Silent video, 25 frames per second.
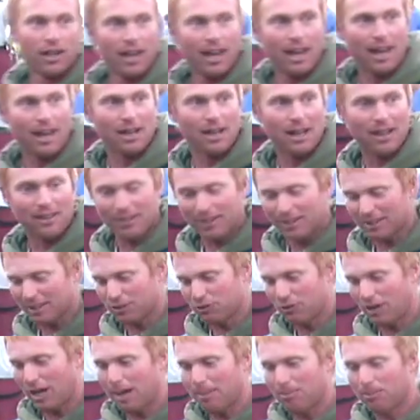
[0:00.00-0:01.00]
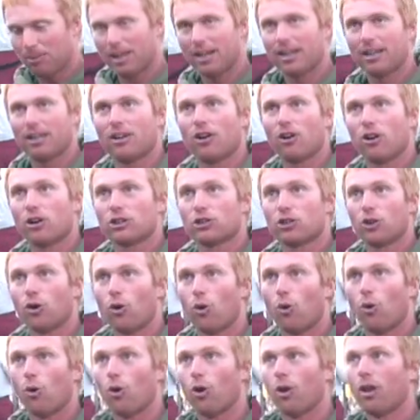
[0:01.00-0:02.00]
and I think the trap landed on his
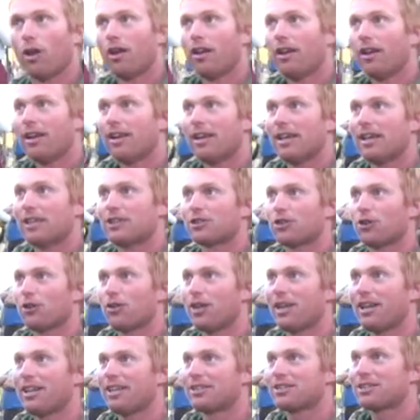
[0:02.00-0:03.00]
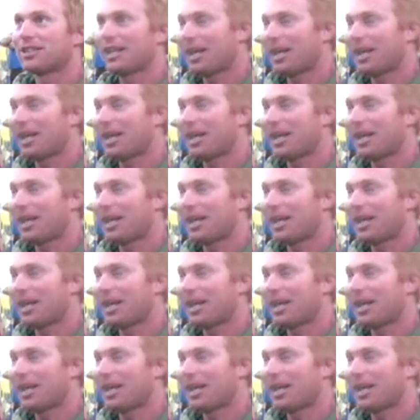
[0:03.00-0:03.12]
hole. So then he's